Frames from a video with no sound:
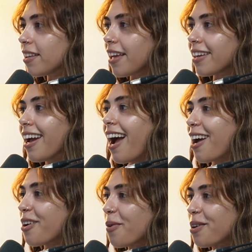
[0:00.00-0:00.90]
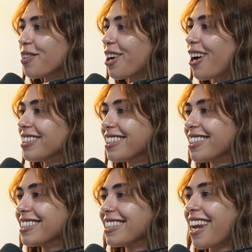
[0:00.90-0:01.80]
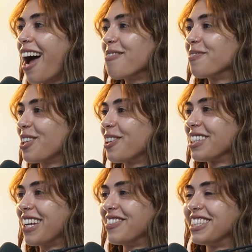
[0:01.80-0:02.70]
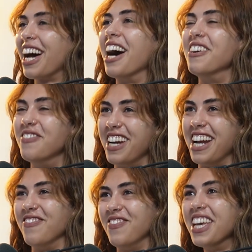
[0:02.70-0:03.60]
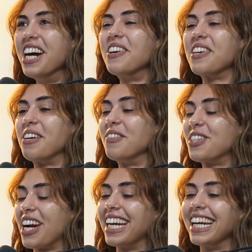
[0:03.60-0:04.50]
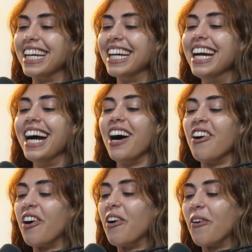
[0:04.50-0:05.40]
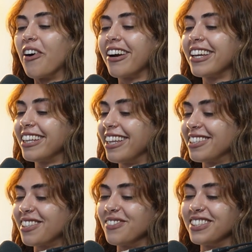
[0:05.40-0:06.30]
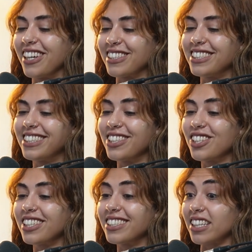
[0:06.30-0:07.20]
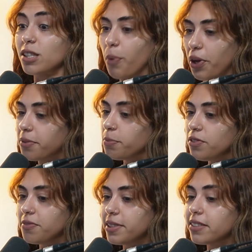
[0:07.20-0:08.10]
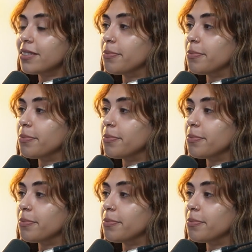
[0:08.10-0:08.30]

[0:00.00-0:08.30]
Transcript: Like I know one of the constant things that I'm told every time when I'm training or in a lesson with Dr. Tischler is like smaller movements.